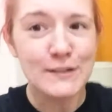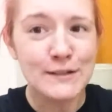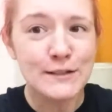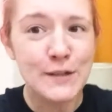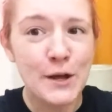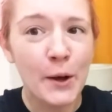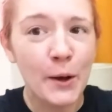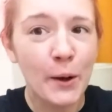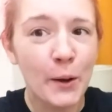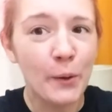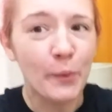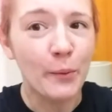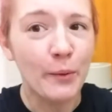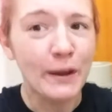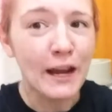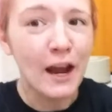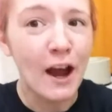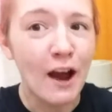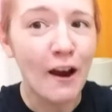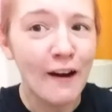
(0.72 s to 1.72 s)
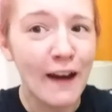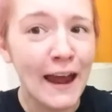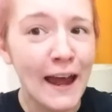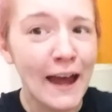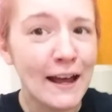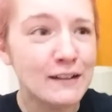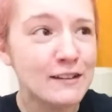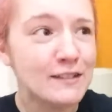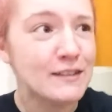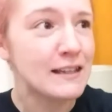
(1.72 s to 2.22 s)
So we are
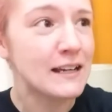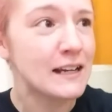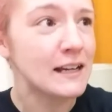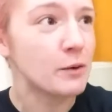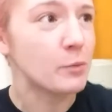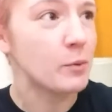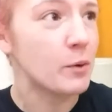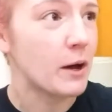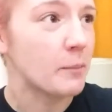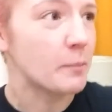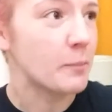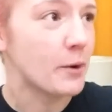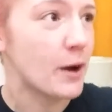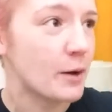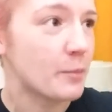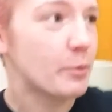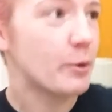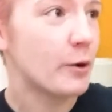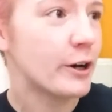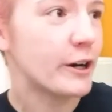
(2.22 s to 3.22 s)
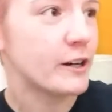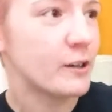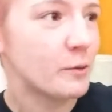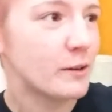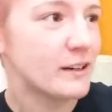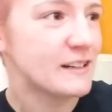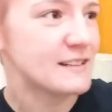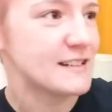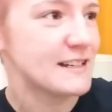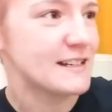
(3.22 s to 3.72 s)
at the, what, Brockport,
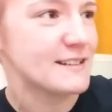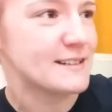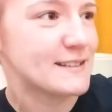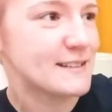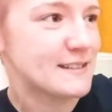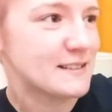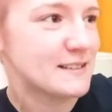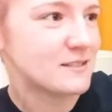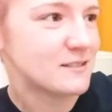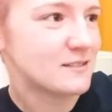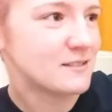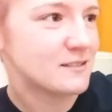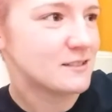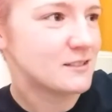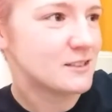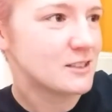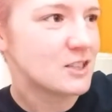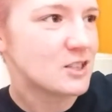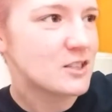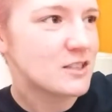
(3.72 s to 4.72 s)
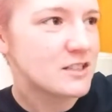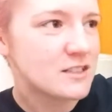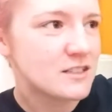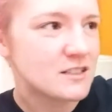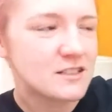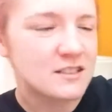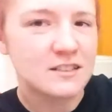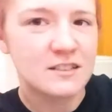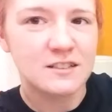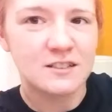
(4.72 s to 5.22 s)
what is this? Student
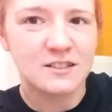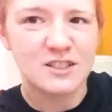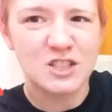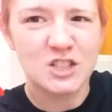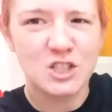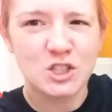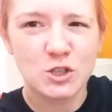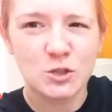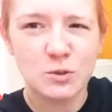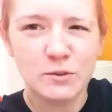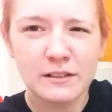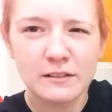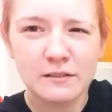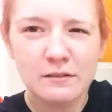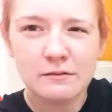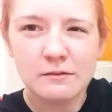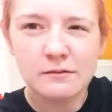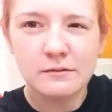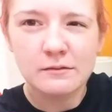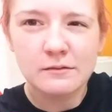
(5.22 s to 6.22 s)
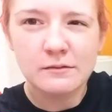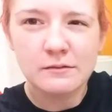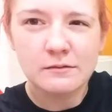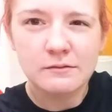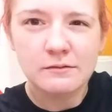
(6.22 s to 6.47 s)
Center, Student Union.